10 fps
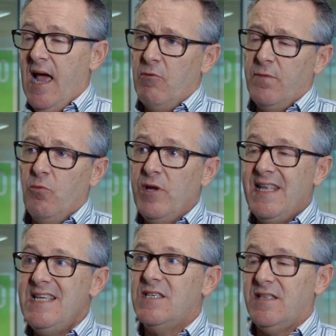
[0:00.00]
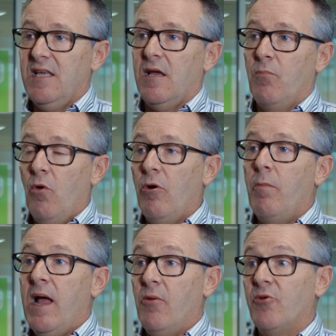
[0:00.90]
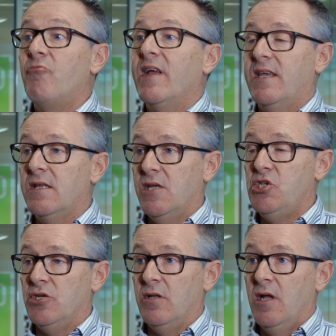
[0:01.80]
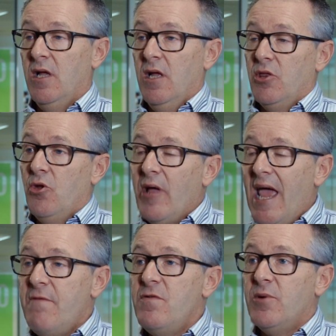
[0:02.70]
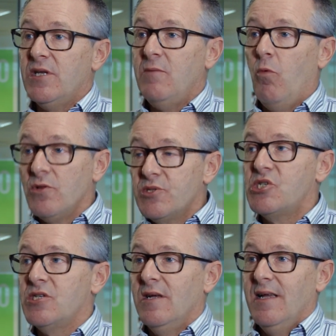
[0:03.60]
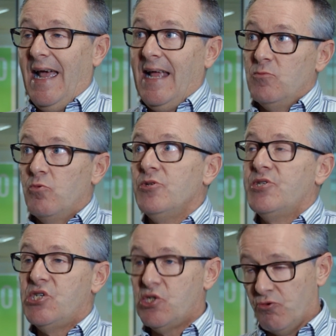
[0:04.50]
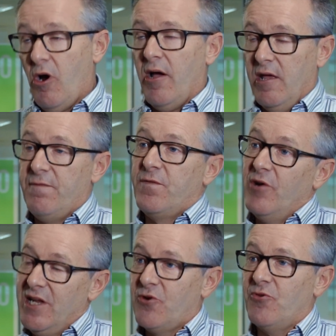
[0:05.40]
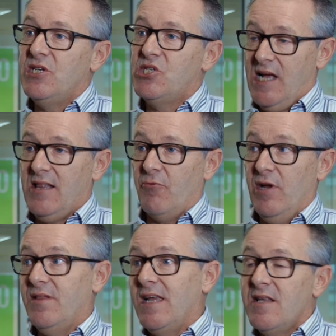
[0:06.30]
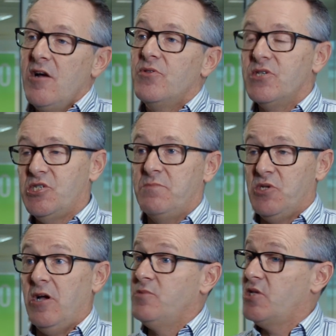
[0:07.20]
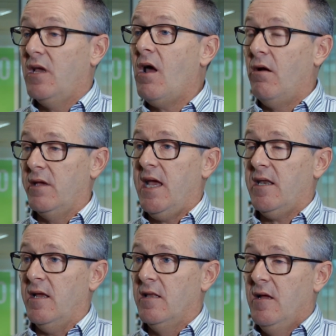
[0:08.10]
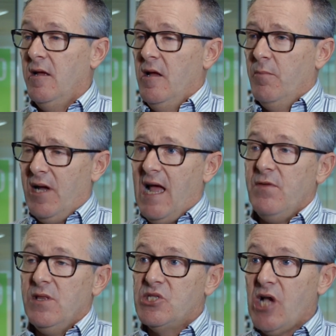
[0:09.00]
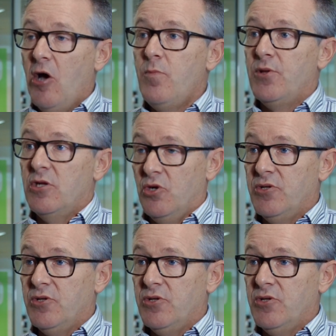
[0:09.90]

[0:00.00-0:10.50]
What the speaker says: However, we need to think more about the recognition. Not everybody wants and will strive for increased salary. They know that sometimes they can't get it. But having this open and